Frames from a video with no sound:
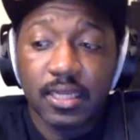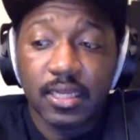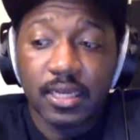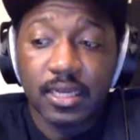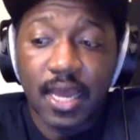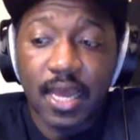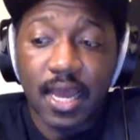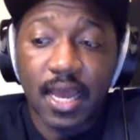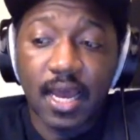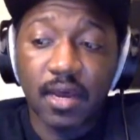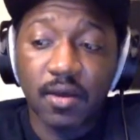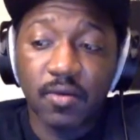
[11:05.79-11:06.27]

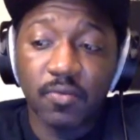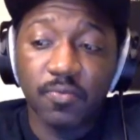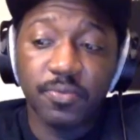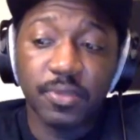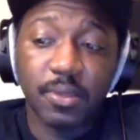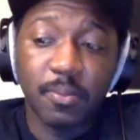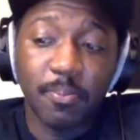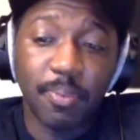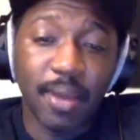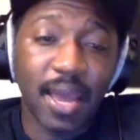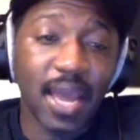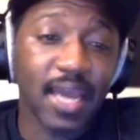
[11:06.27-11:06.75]
Now,
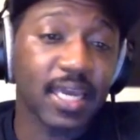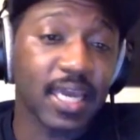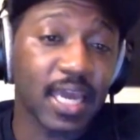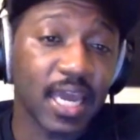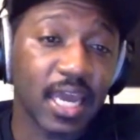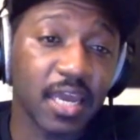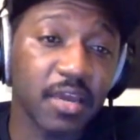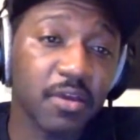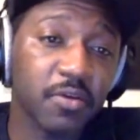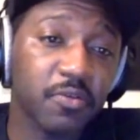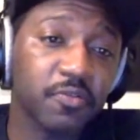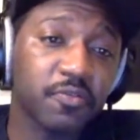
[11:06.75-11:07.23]
the back
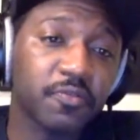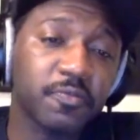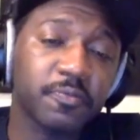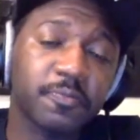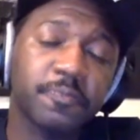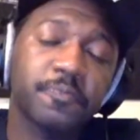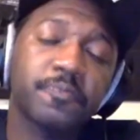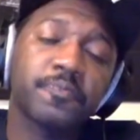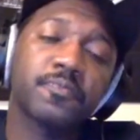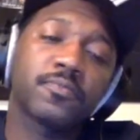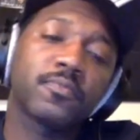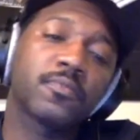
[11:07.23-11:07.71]
half,
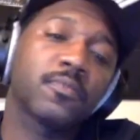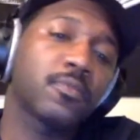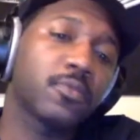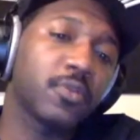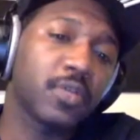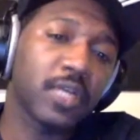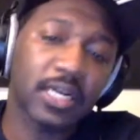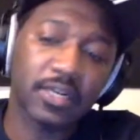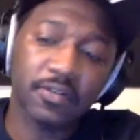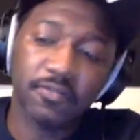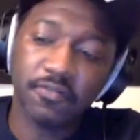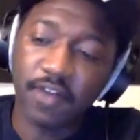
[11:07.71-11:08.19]
you
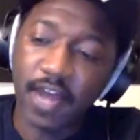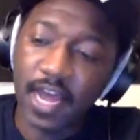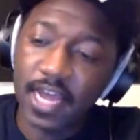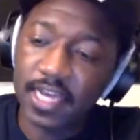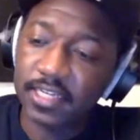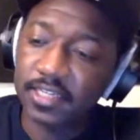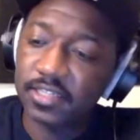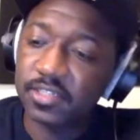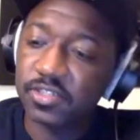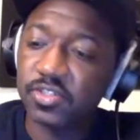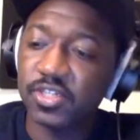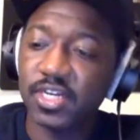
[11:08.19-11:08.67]
got the
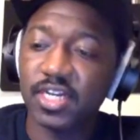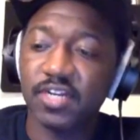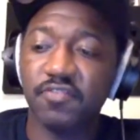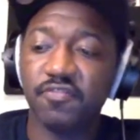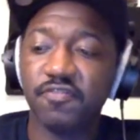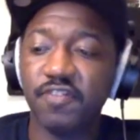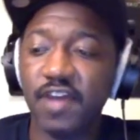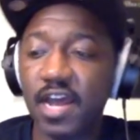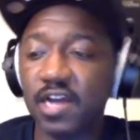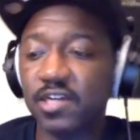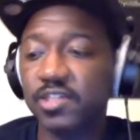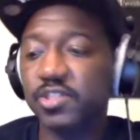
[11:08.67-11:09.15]
Vikings, you got the
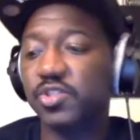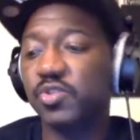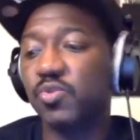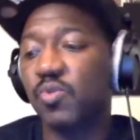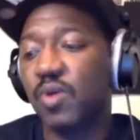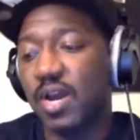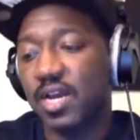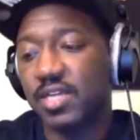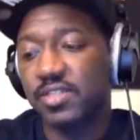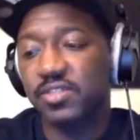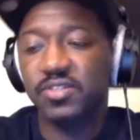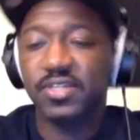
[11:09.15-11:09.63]
Falcons
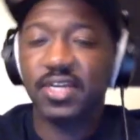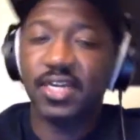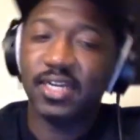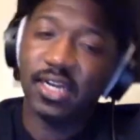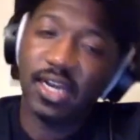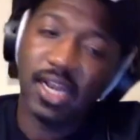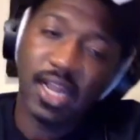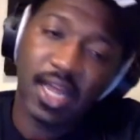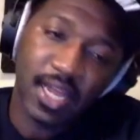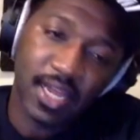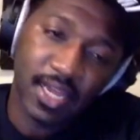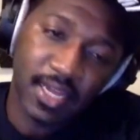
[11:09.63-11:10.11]
twice, you got the
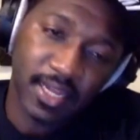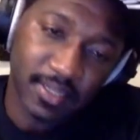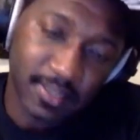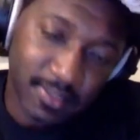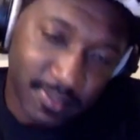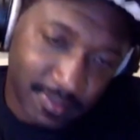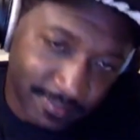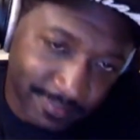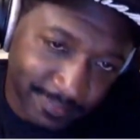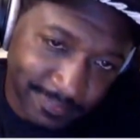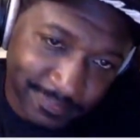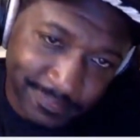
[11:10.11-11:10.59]
Lions.